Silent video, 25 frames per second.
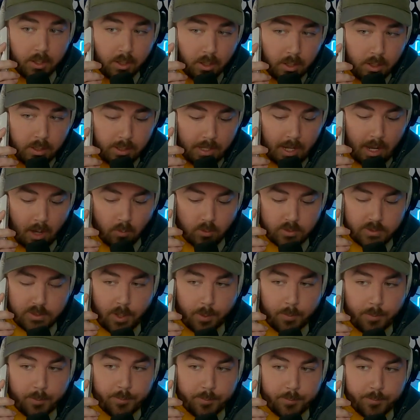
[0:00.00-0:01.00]
Yeah, what's up?
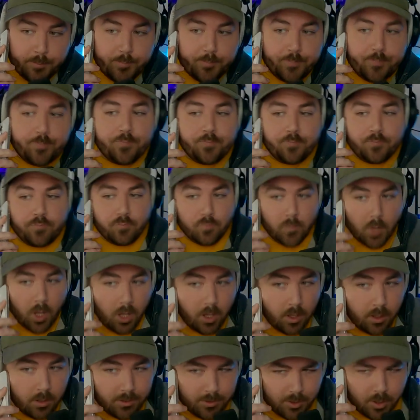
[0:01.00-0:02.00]
First of all, good
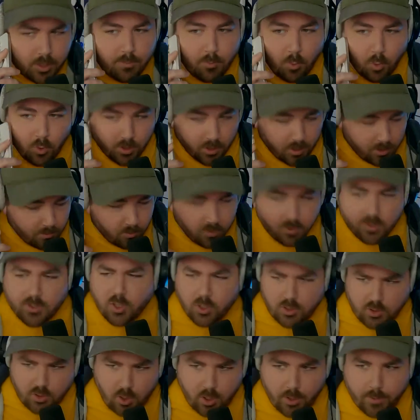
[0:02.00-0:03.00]
morning. Uh, good morning. Good morning. Are we
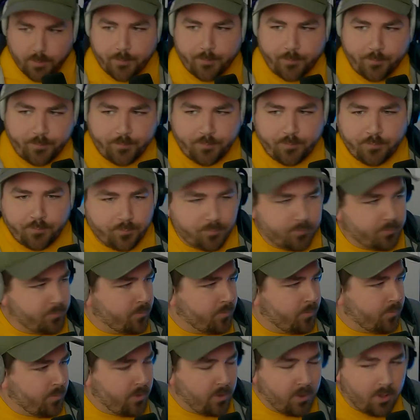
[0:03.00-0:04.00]
recording the video
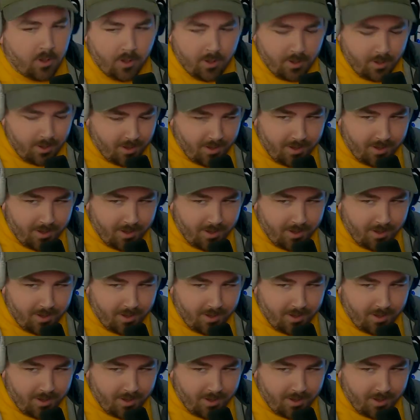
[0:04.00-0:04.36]
this time?